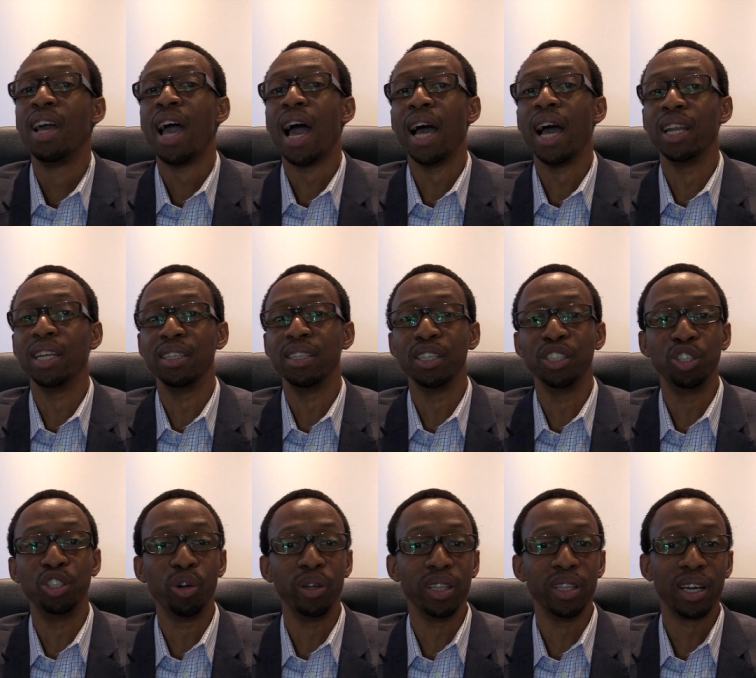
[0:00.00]
and uh,
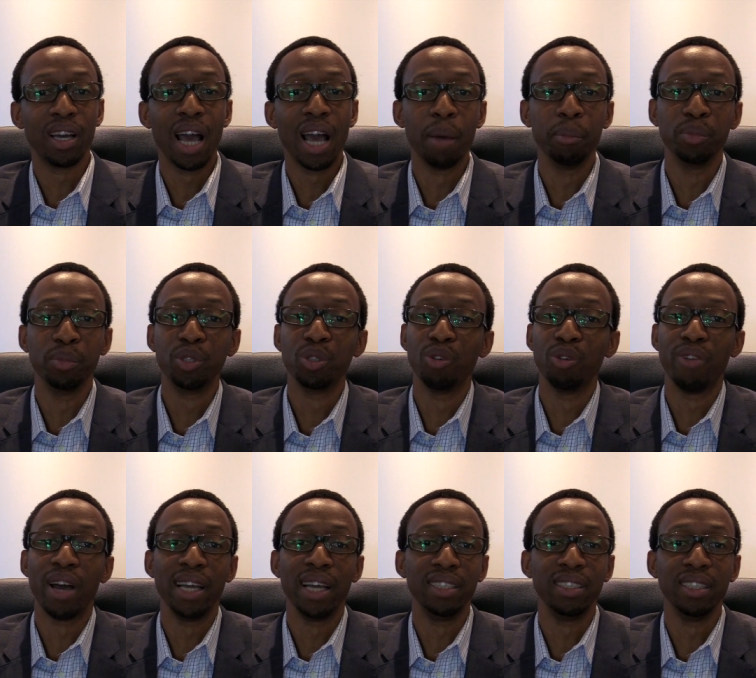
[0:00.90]
joined the camps
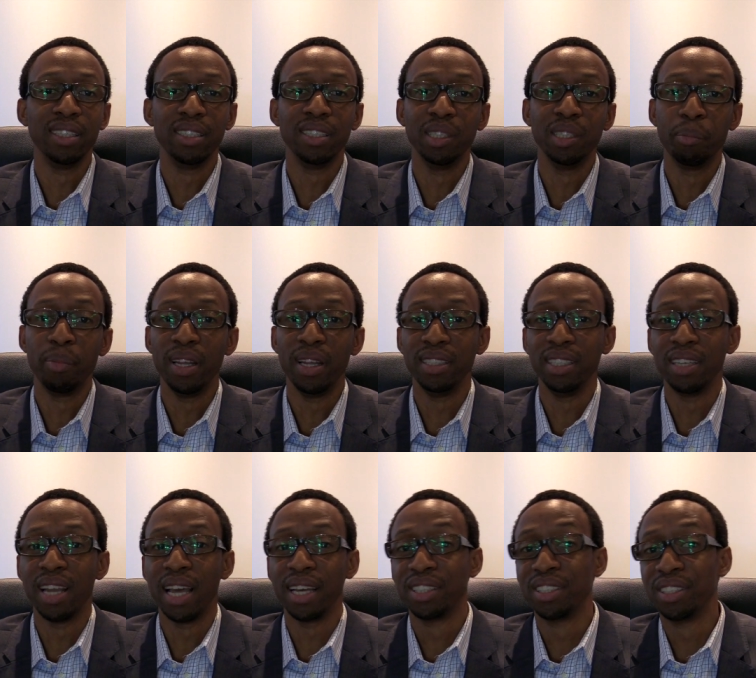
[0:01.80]
of ISIS in
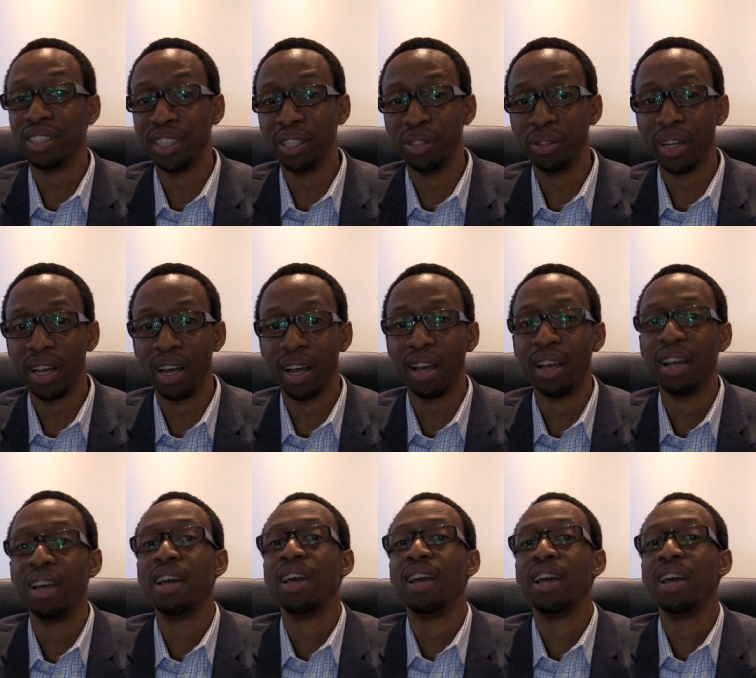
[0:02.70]
places like Syria